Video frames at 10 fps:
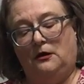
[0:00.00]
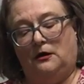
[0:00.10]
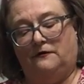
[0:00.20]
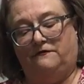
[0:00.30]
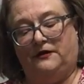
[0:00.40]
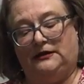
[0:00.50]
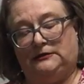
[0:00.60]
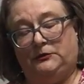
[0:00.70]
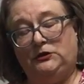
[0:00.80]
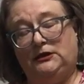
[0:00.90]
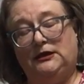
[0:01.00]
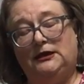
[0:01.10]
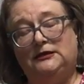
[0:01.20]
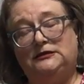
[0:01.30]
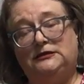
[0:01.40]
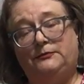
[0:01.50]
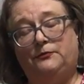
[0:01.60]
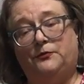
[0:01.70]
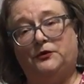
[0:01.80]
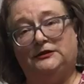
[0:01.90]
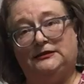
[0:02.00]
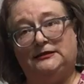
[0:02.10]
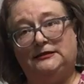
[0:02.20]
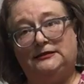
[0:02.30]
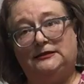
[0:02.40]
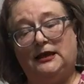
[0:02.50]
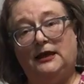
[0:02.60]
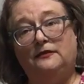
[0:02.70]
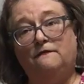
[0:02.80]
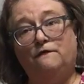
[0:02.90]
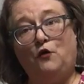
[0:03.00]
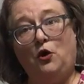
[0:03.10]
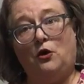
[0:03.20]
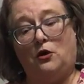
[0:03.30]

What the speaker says: on Facebook is The Princess and the Frog.